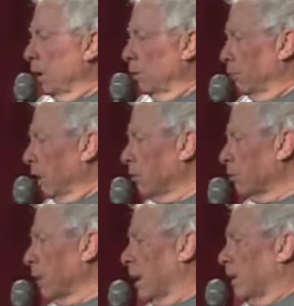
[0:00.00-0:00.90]
so that
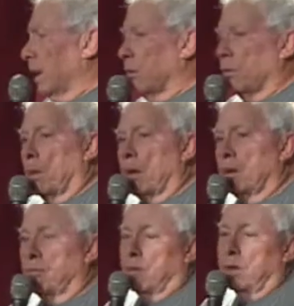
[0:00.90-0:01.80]
was
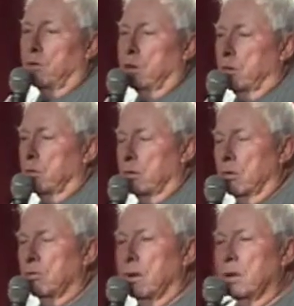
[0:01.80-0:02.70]
my friends that I was going
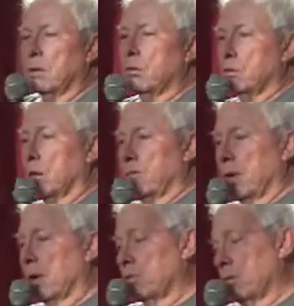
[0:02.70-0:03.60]
to invite. So I
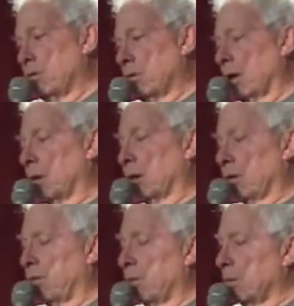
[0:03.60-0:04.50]
figured I'd take a look at
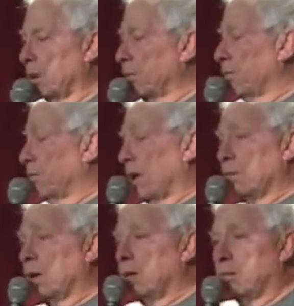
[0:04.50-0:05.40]
the family.
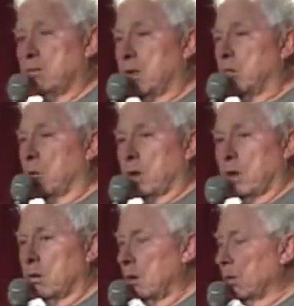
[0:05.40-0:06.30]
Family didn't work
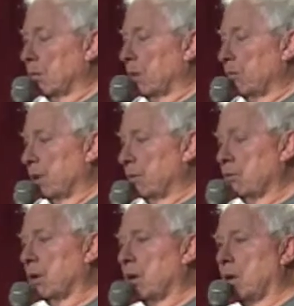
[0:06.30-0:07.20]
out either. My
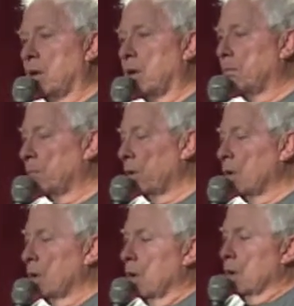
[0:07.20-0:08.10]
family's not here.
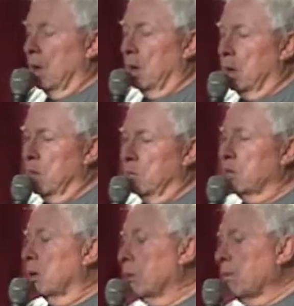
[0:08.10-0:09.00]
I was
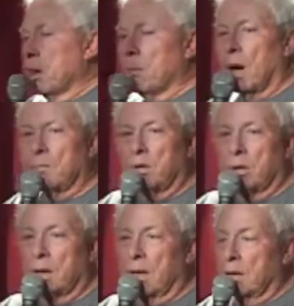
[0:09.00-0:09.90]
going to bring my mom
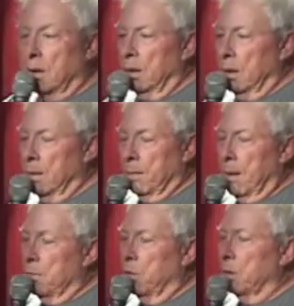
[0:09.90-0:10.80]
tonight,
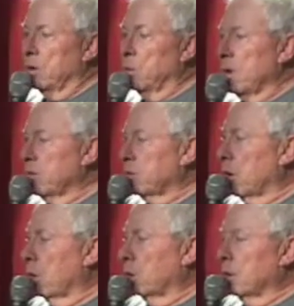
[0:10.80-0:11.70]
but when the weather's
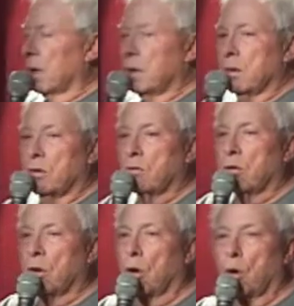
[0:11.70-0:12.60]
cold like this,
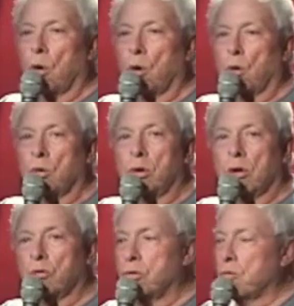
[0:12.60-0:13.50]
her urn
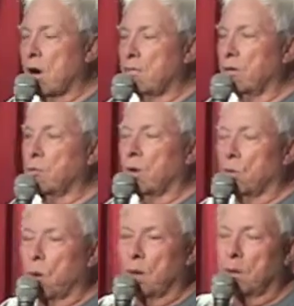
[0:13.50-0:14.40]
doesn't travel real
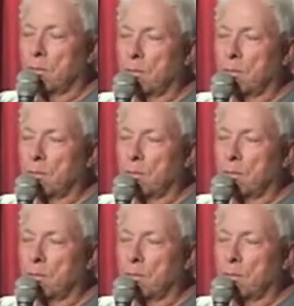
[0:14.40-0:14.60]
well.